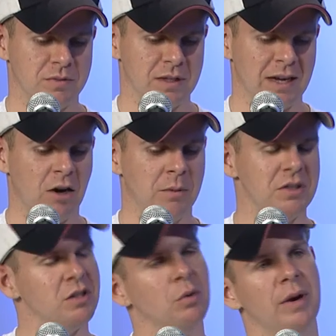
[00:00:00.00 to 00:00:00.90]

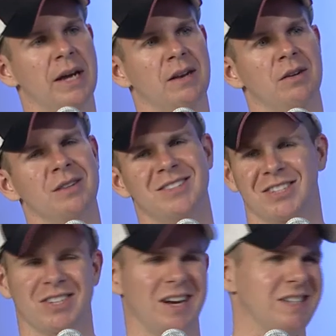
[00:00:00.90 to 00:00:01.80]
almost in a way not
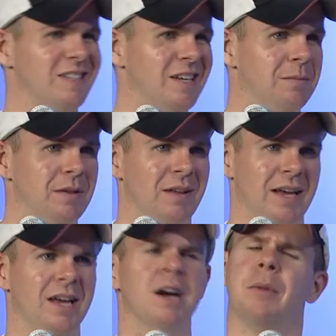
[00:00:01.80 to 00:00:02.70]
disgusted, but like,
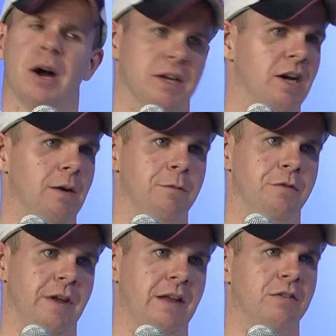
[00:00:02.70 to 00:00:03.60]
come on, Cub,
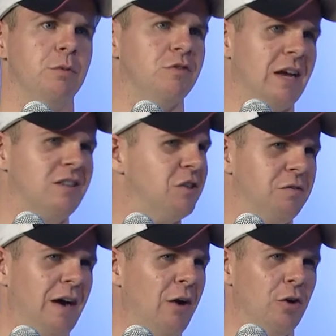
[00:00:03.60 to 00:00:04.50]
Dexter
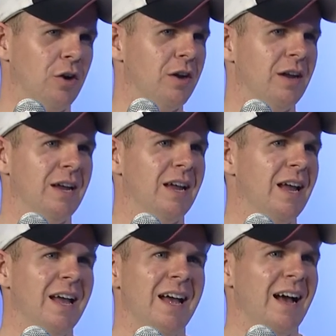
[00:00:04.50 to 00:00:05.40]
Fowler. Yeah,
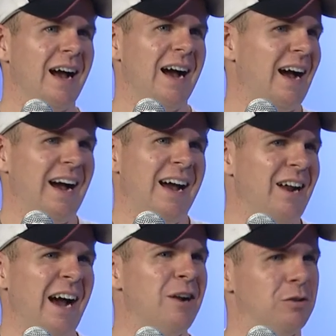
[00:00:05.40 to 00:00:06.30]
I,
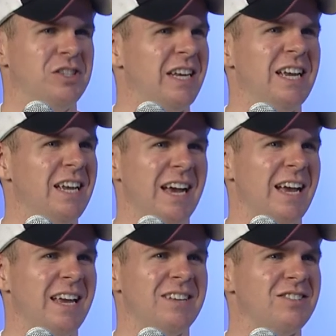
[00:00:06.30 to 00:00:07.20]
I don't I, see. I don't think
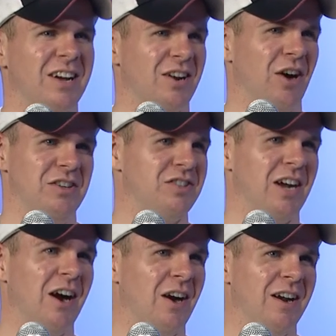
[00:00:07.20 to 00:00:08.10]
he's not yeah. an all
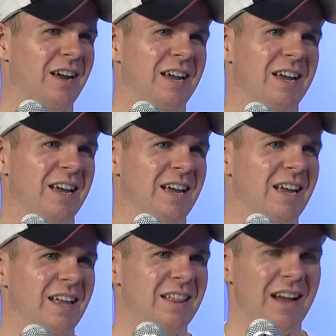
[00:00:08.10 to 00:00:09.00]
star. I think there are a lot of guys
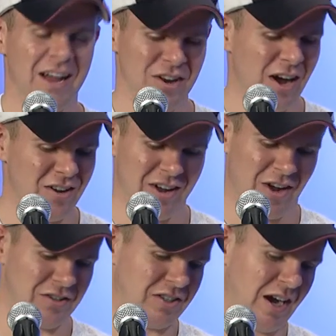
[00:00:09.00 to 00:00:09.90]
ahead of uh, him. I'm not an
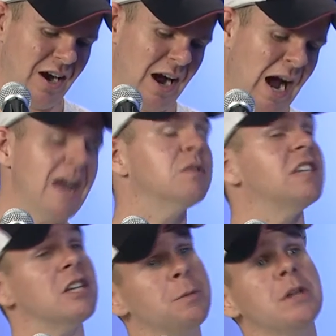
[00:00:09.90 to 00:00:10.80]
all star. Yeah. I have
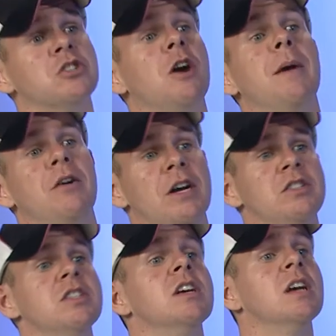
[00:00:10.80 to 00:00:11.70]
Cespedes on my list. I
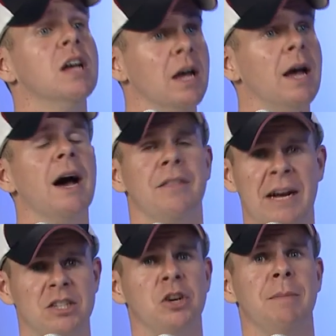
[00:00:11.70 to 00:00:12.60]
have Cespedes on my list.
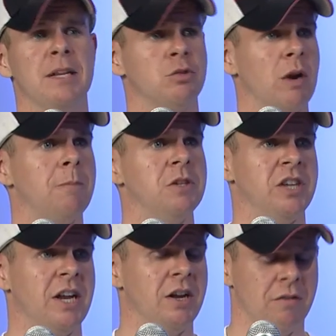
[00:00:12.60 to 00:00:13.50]
That's also. your Mets
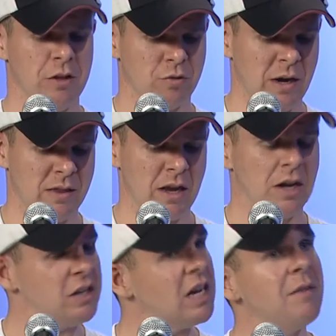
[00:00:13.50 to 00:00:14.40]
representative. Yep. That's right there.
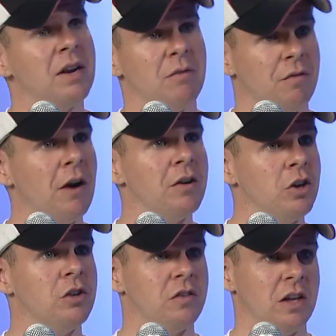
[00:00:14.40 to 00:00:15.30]
He's having a very
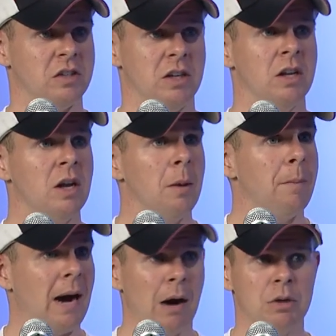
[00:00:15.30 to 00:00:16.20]
good very season. good.
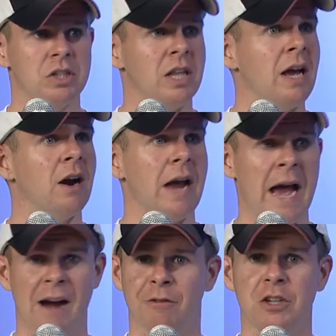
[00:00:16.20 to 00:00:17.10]
284, Powers 18
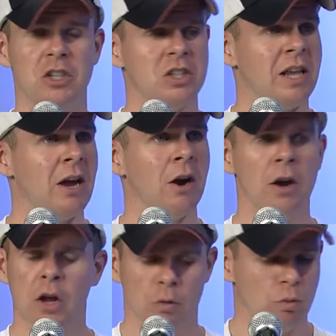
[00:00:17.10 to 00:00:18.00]
there, home runs. There. Yep.
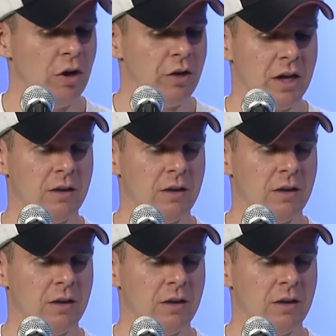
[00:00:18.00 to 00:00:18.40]
930